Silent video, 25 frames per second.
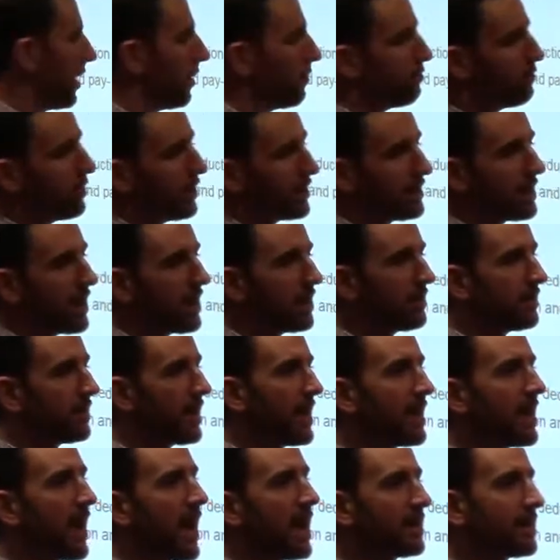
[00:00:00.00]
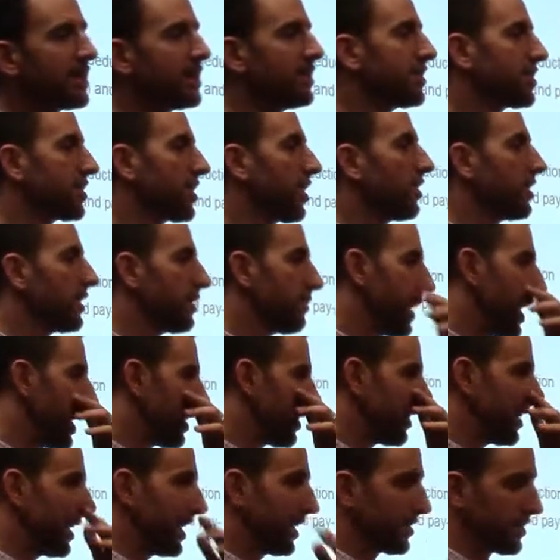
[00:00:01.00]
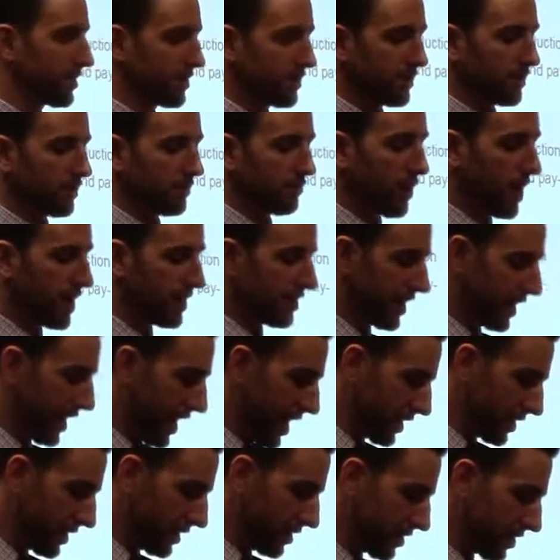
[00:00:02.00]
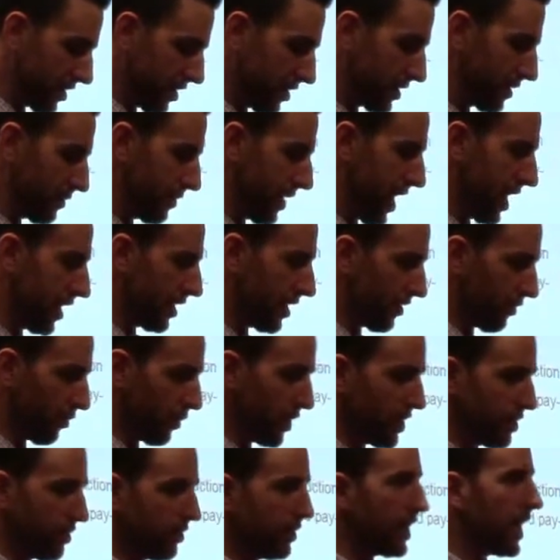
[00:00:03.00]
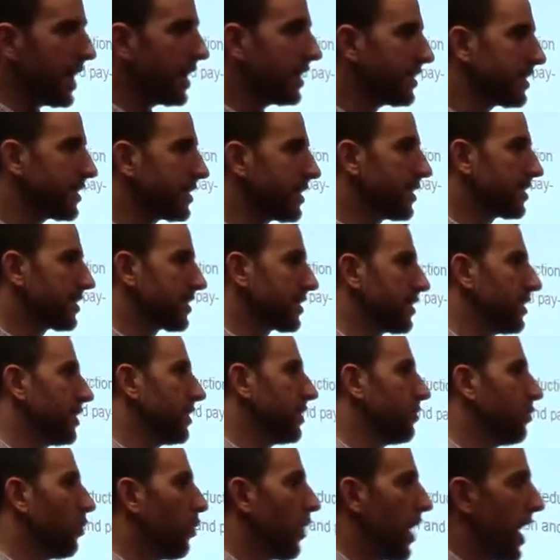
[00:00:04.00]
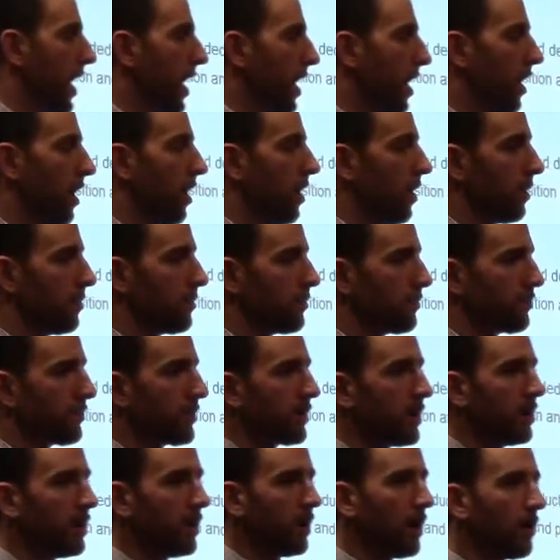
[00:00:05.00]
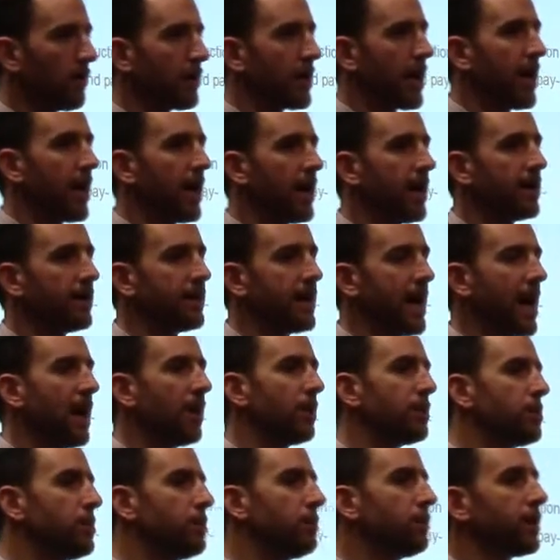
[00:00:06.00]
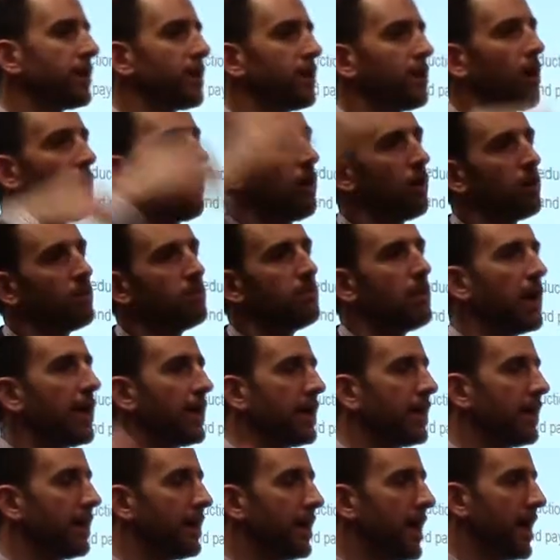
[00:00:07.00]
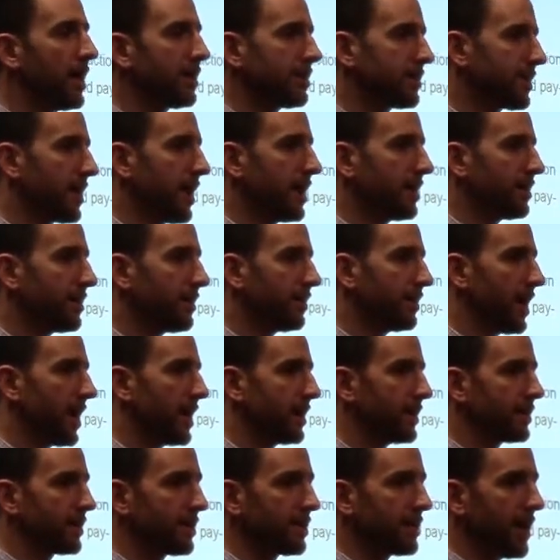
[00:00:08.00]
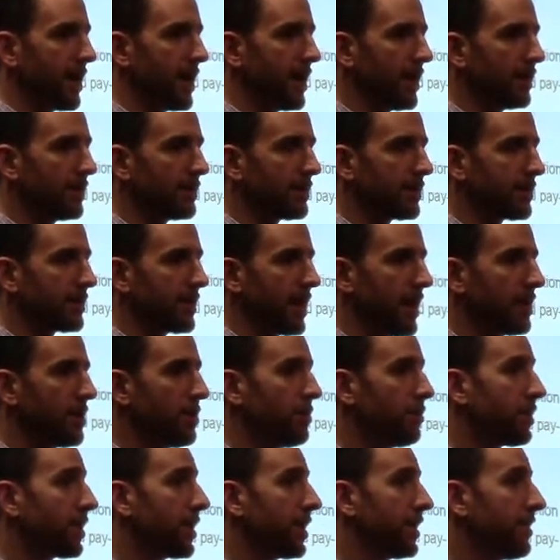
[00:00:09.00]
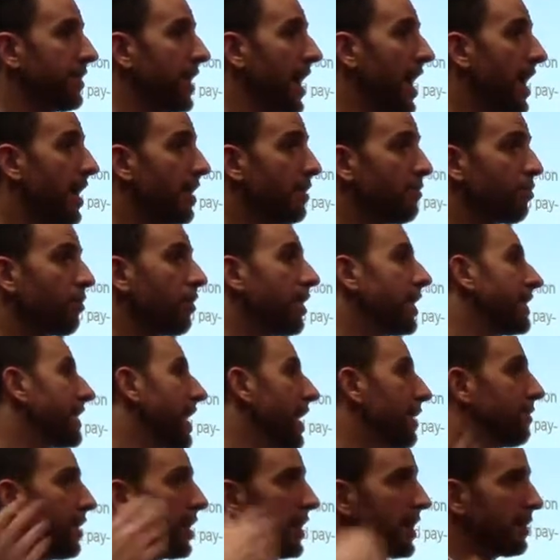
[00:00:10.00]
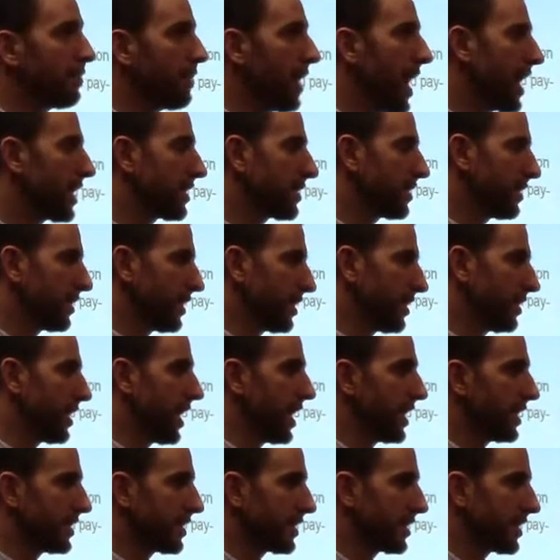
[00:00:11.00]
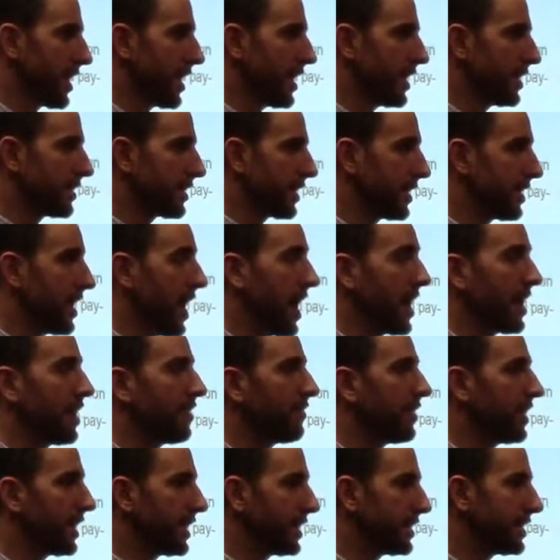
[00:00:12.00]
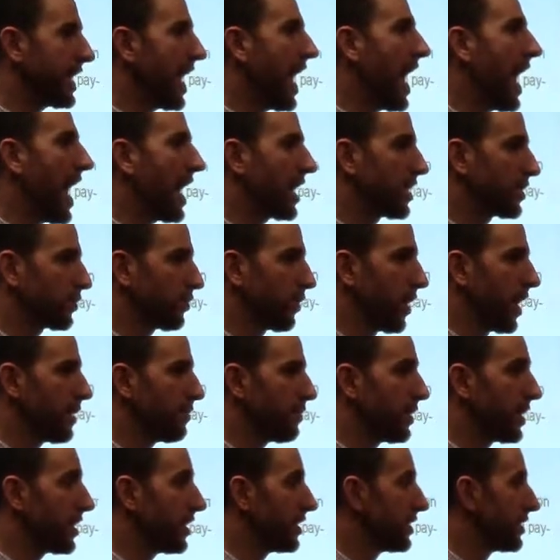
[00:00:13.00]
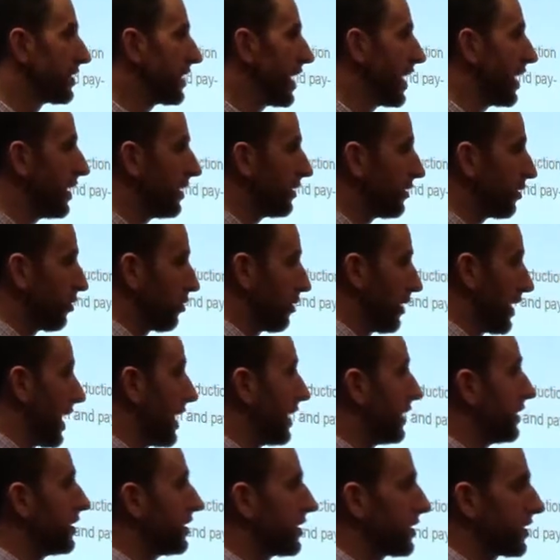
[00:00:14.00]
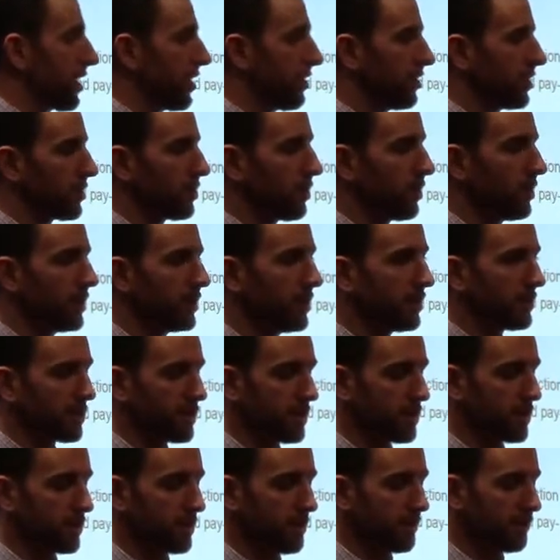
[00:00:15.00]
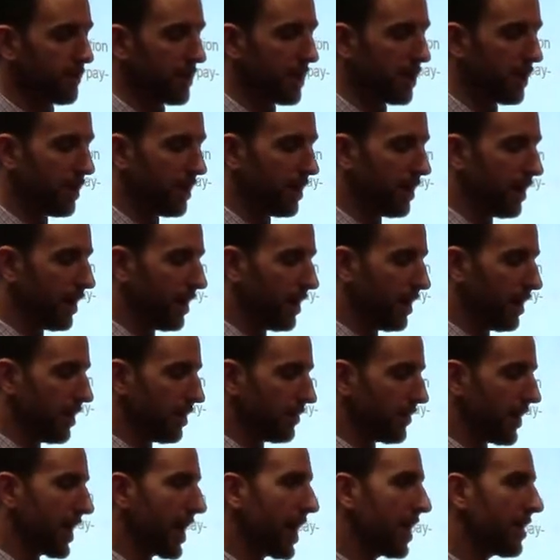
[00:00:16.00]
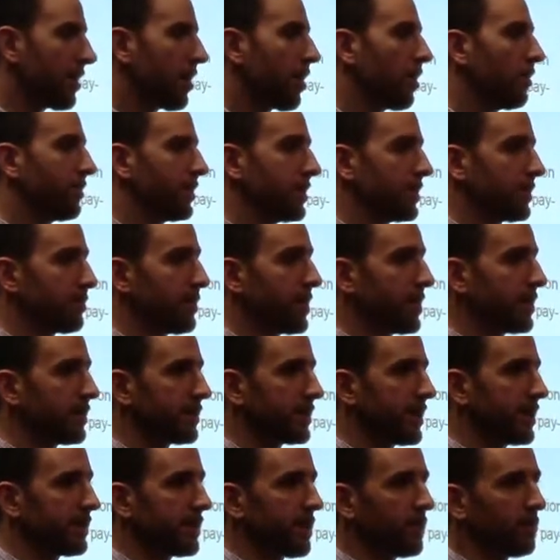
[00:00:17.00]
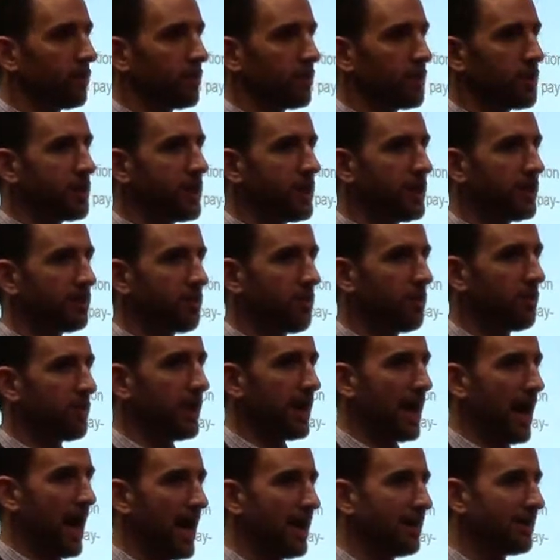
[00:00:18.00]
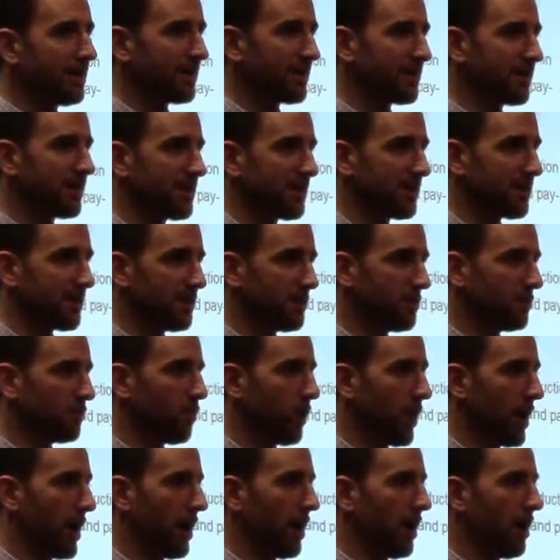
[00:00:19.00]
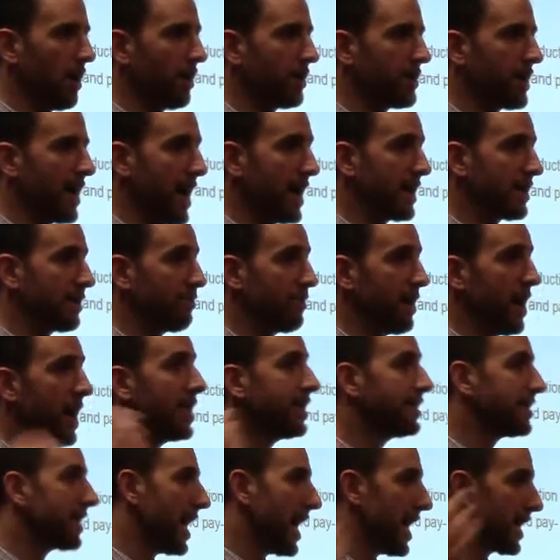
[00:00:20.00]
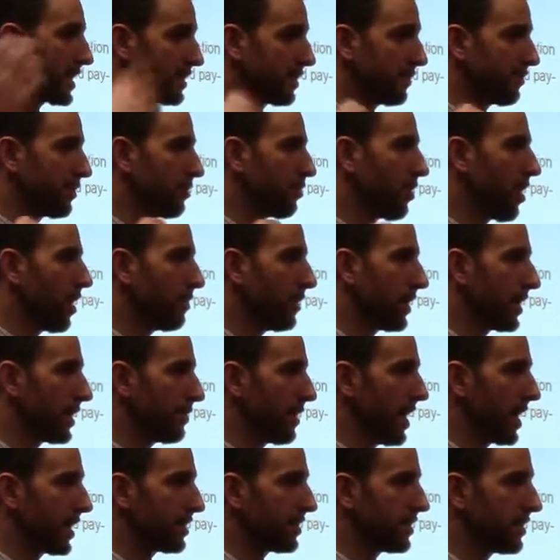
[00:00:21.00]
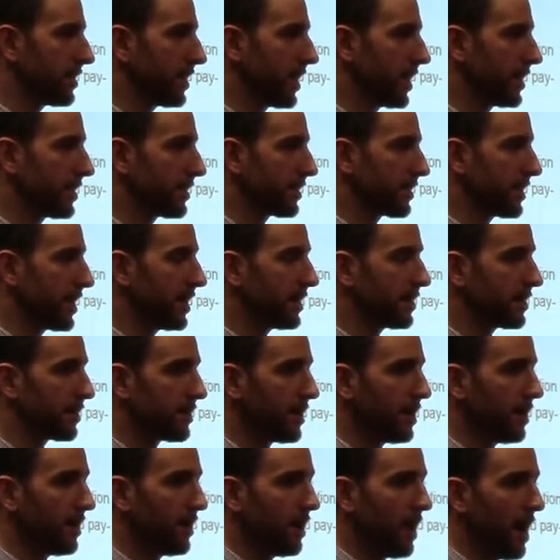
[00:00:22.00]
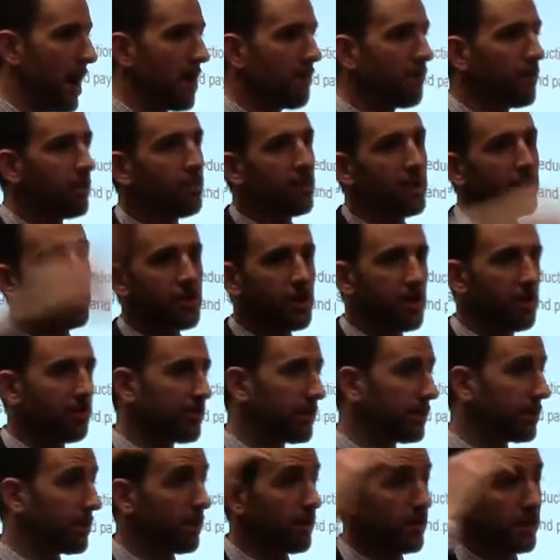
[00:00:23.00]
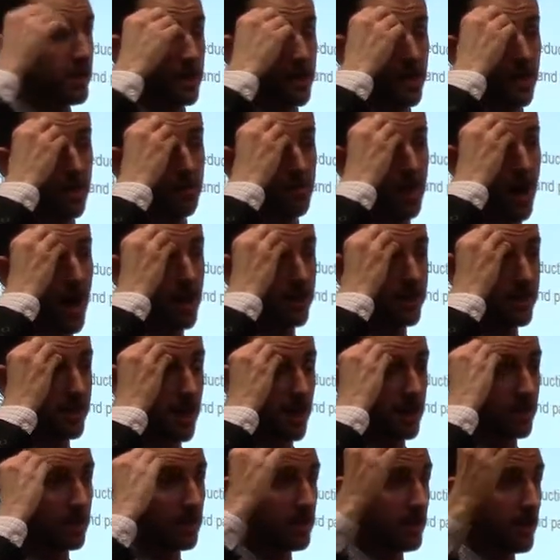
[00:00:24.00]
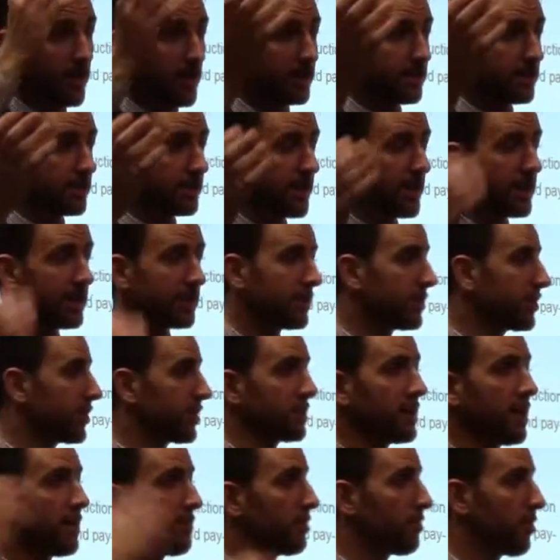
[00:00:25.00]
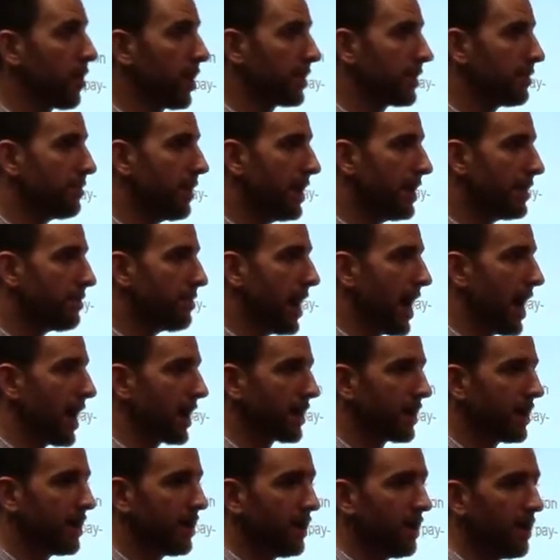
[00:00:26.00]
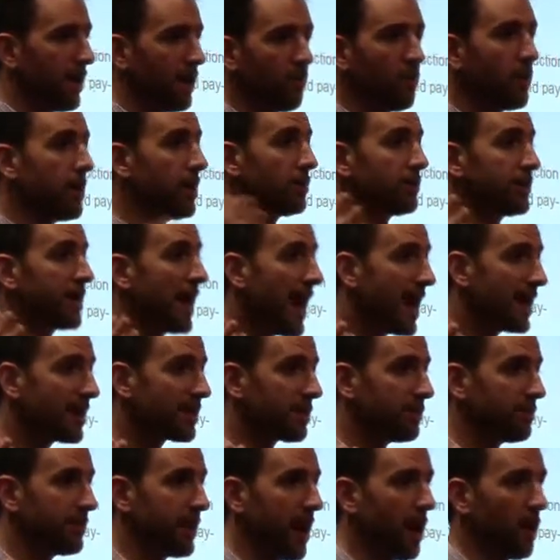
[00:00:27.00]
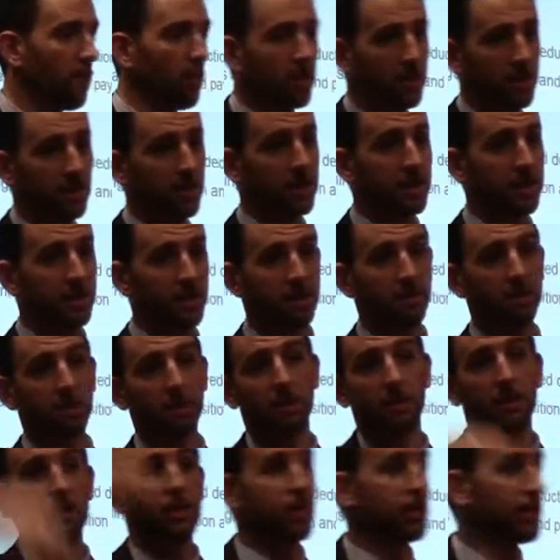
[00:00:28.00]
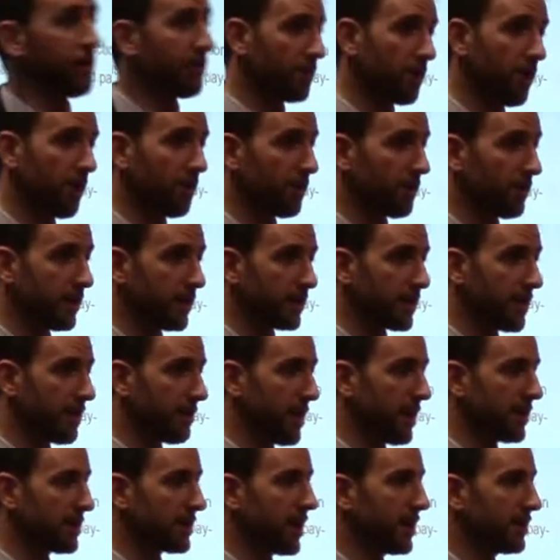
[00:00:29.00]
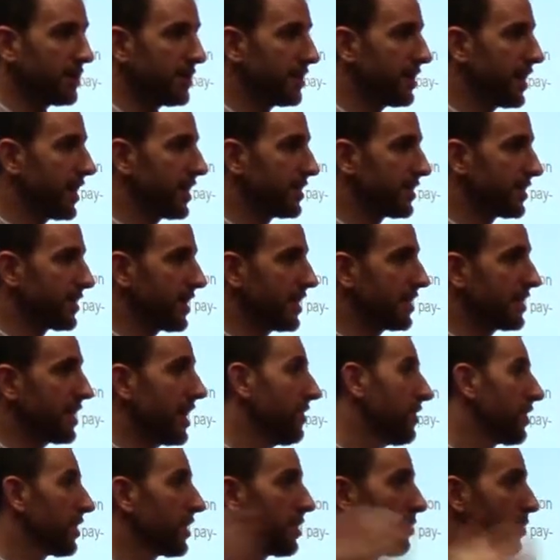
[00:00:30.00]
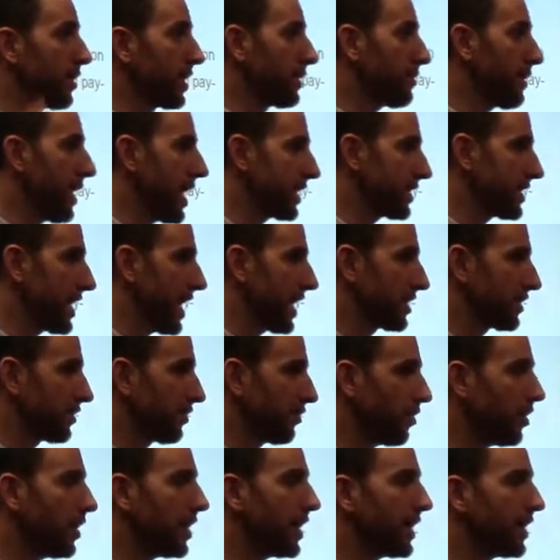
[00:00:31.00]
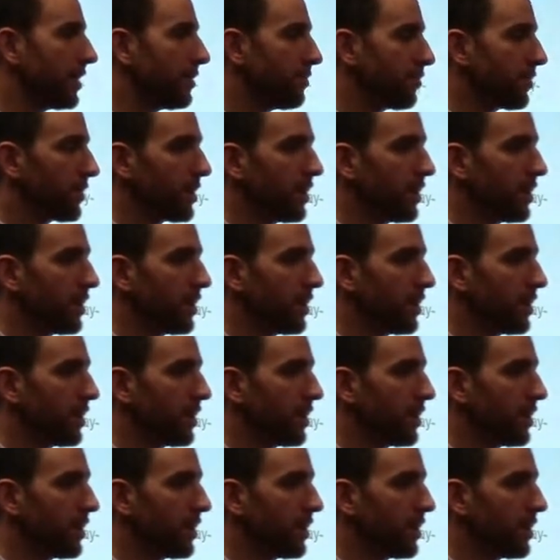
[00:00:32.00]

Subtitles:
But they got concerned about this, right? They got concerned about if we create a system where, okay, now you can earn money outside the United States and you can then bring that money back to the United States and not have any tax, right? Because they created this territorial system. They got nervous because they said, well, geez, when we had the system where you had to pay tax if you brought money back to the United States, everybody shifted their income outside the United States and just never brought the money back. If we don't tax them now, what they're going to do is they're going to shift all their income outside the United States and they're going to bring it back tax-free.